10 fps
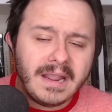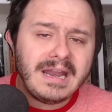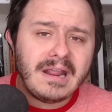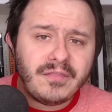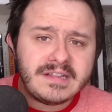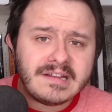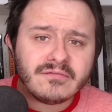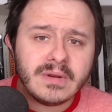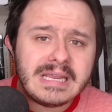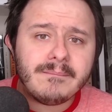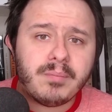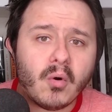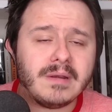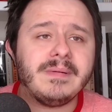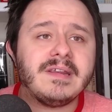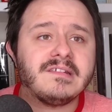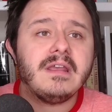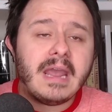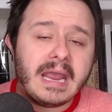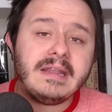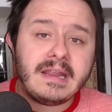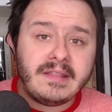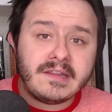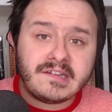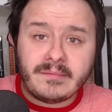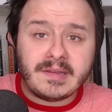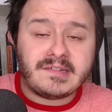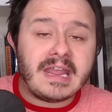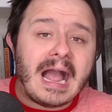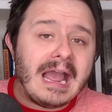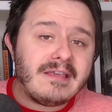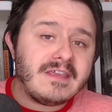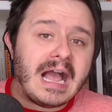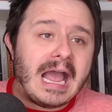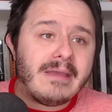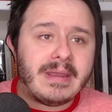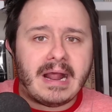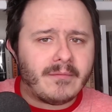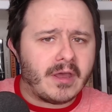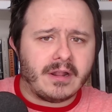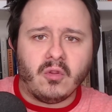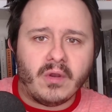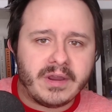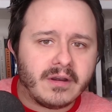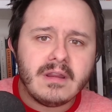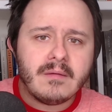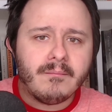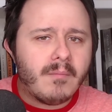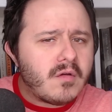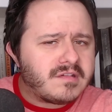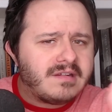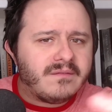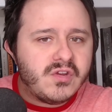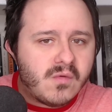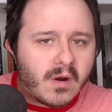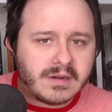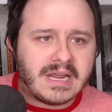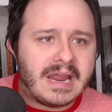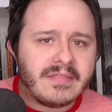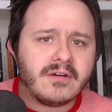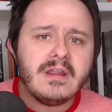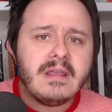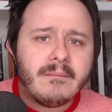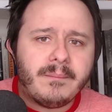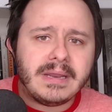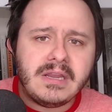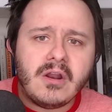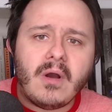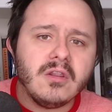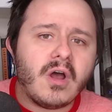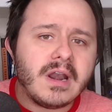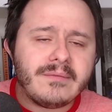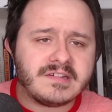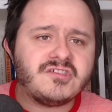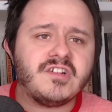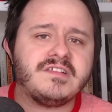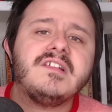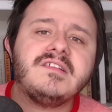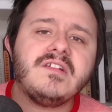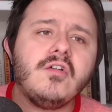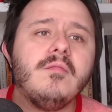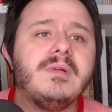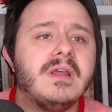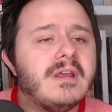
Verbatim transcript: Again, I think that's really important because, and th- and this is a mistake I think I made. I'm not a lawyer. Most of you aren't either. But you know, a lot of us just assumed